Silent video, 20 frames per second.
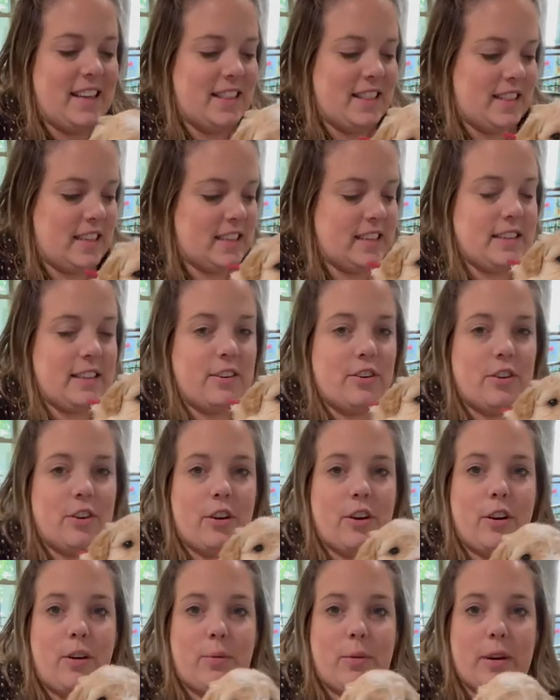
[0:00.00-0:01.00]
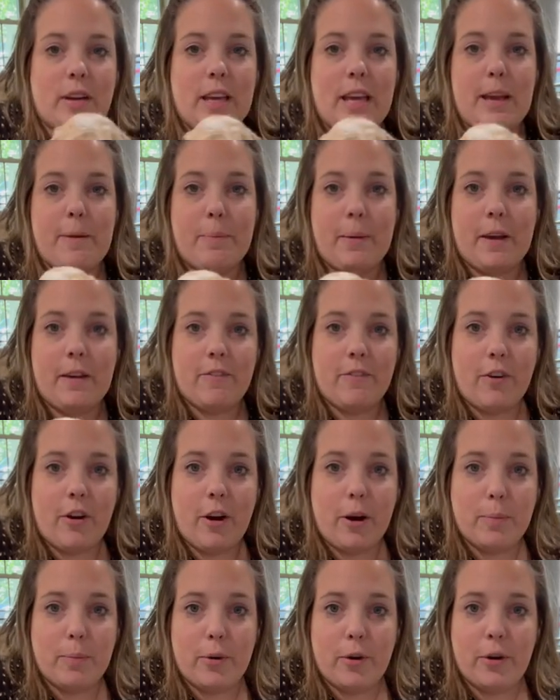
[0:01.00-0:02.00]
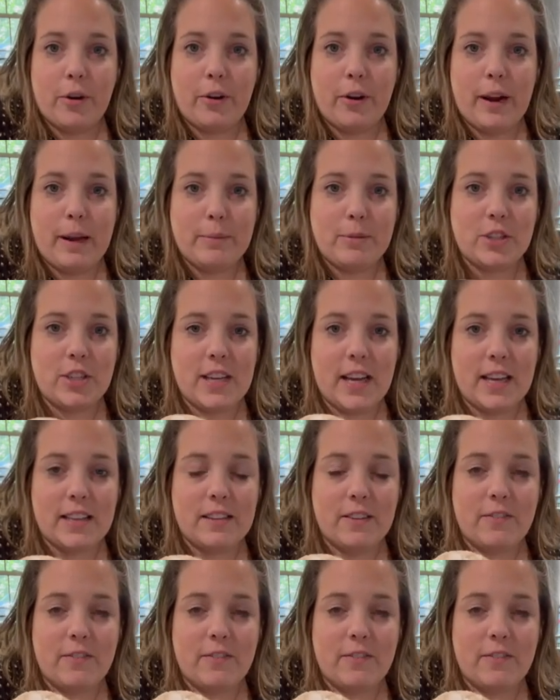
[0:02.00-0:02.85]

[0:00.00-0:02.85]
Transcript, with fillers: this little girl we're keeping for our program. She has a